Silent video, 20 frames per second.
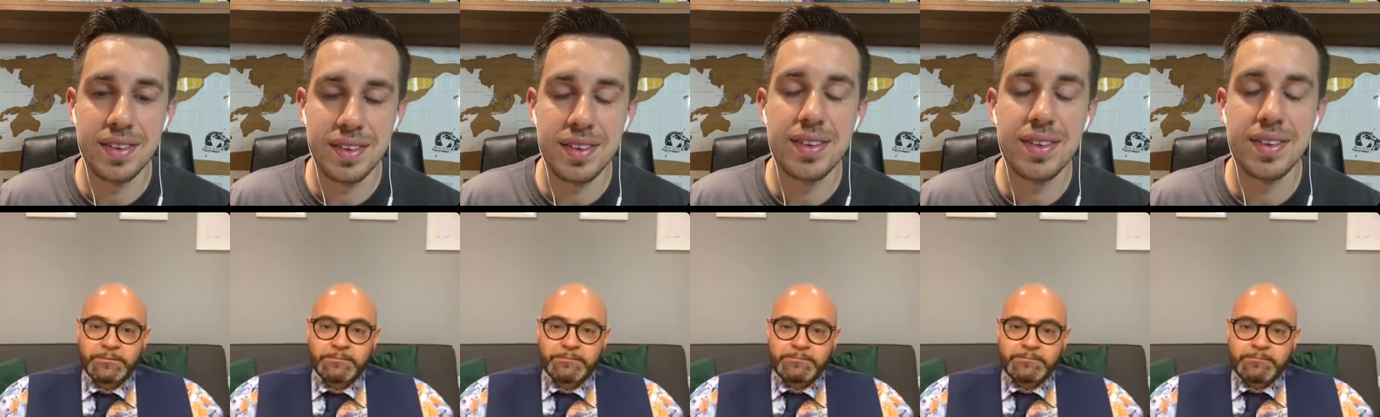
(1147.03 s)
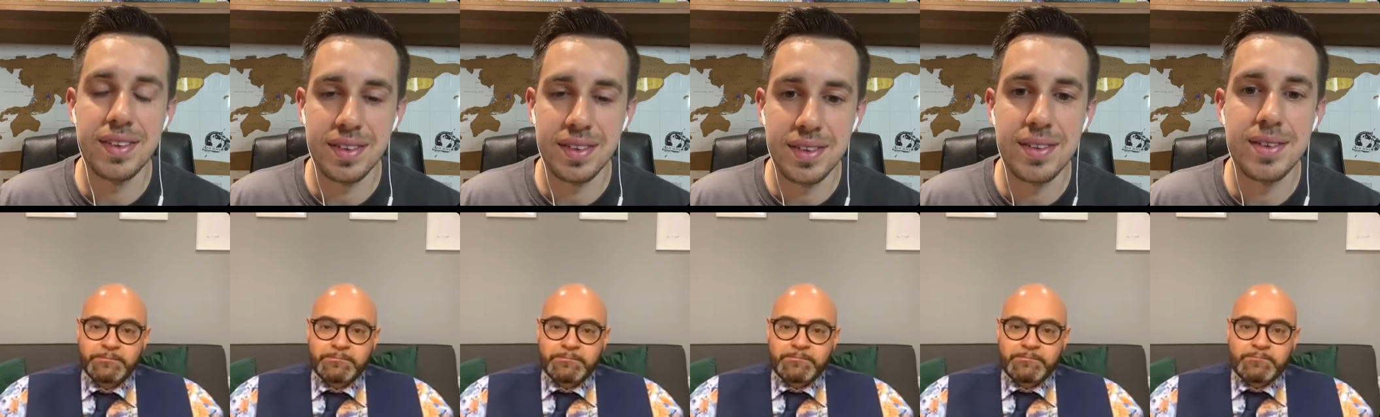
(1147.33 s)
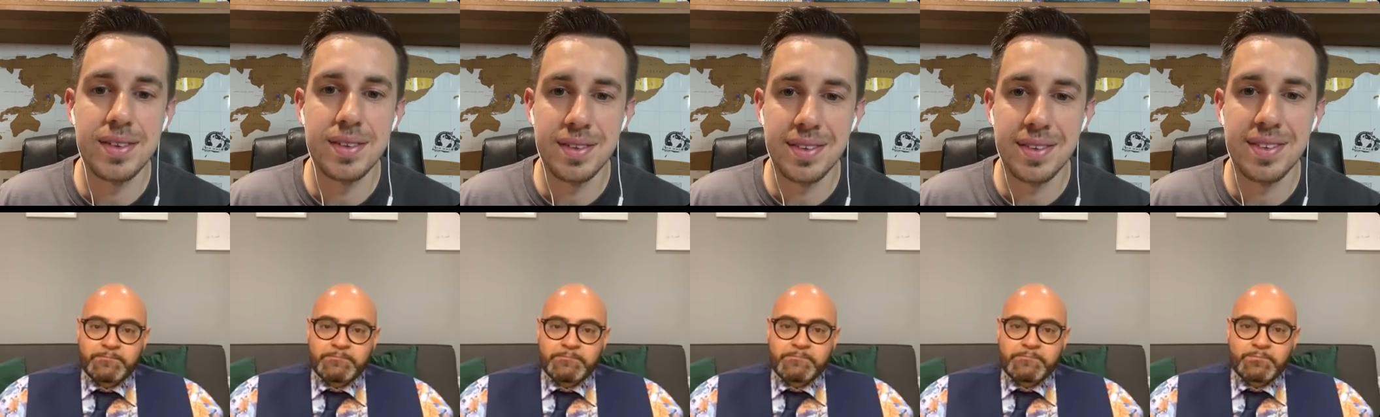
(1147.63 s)

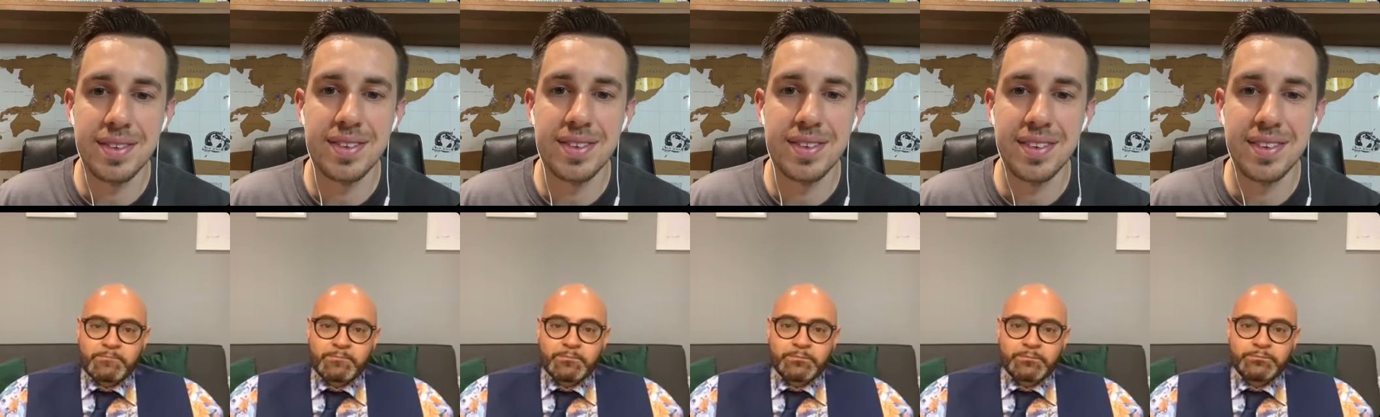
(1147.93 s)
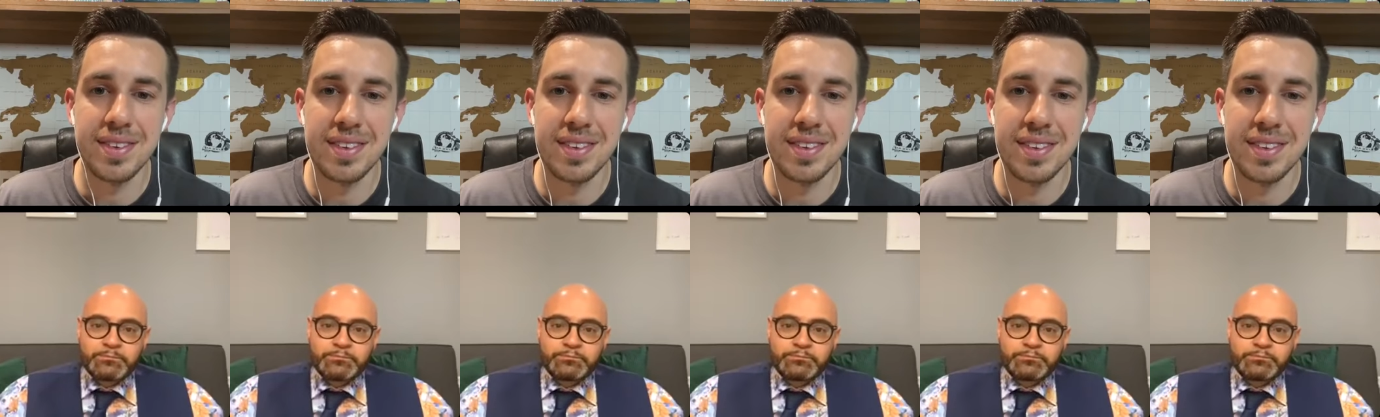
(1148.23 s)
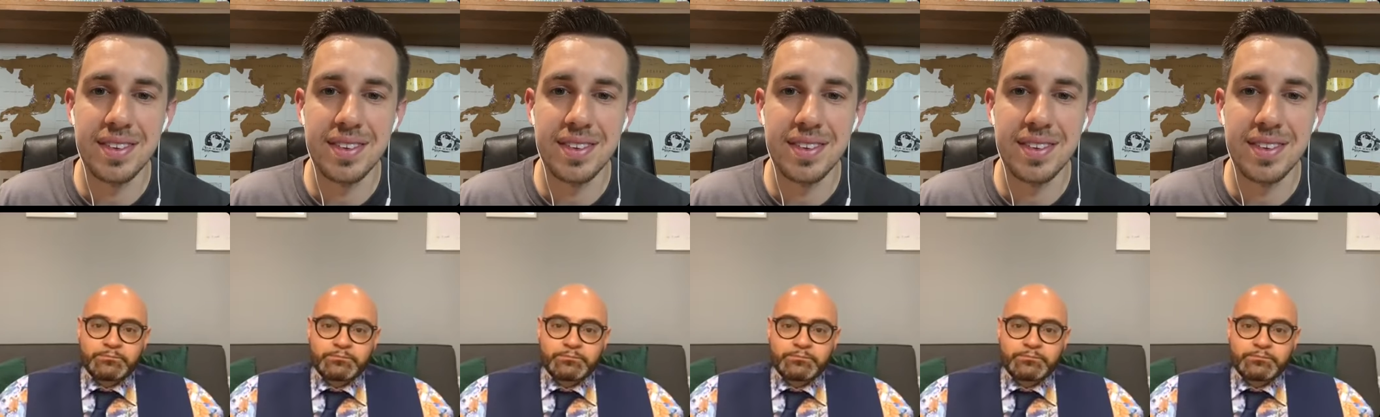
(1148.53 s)

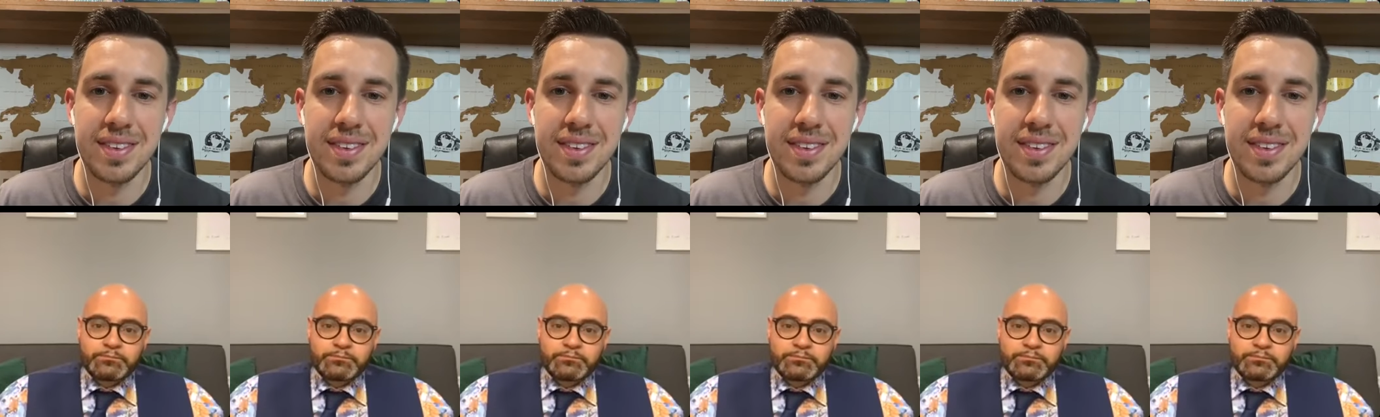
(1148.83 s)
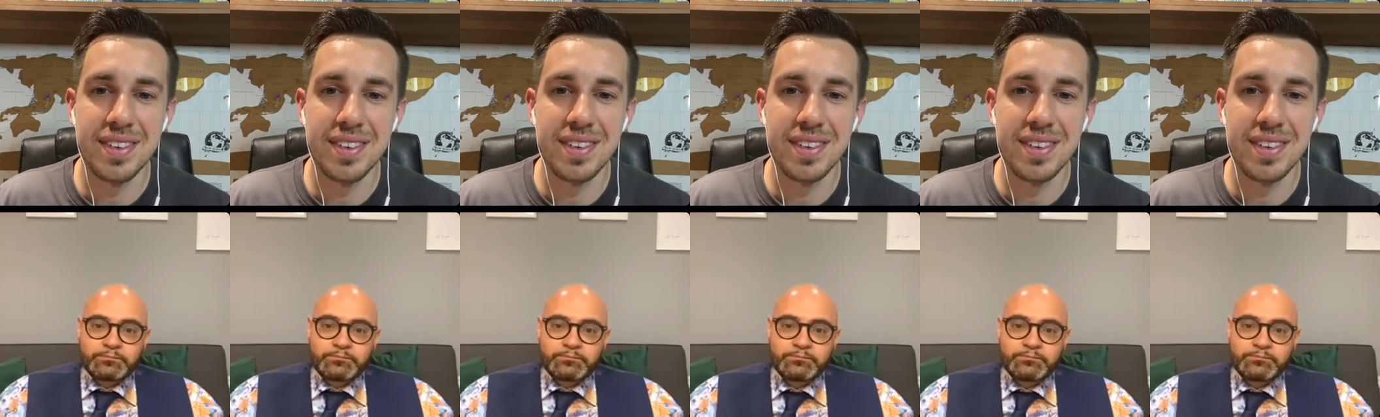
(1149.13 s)
No one is speaking in this clip.